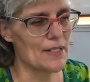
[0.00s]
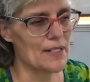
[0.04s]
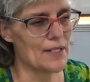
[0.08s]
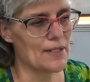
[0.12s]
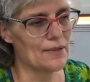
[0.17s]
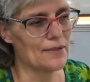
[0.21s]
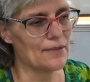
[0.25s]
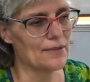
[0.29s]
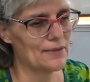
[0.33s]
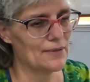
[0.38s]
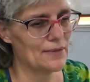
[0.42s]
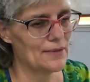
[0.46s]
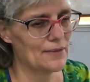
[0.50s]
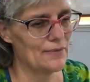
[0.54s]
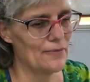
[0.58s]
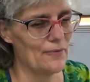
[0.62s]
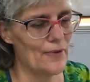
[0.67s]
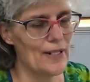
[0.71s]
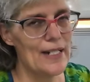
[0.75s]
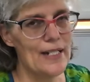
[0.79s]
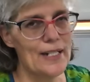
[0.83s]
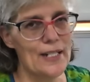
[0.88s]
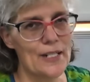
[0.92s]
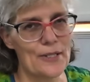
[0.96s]
so
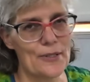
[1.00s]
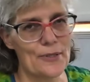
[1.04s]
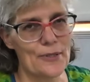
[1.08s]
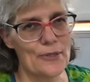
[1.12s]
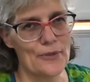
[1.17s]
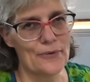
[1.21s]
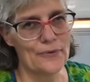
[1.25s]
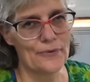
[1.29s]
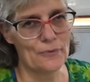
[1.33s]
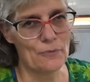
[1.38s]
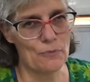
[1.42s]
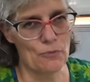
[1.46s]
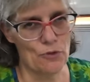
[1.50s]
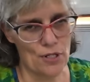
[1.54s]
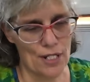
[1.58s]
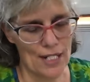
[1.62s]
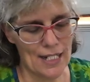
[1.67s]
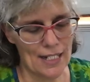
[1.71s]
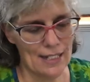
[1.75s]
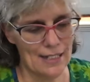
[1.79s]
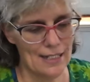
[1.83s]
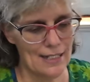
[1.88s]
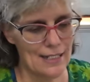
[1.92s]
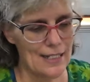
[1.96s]
well deserved
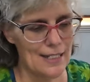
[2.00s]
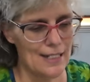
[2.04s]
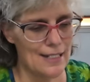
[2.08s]
break.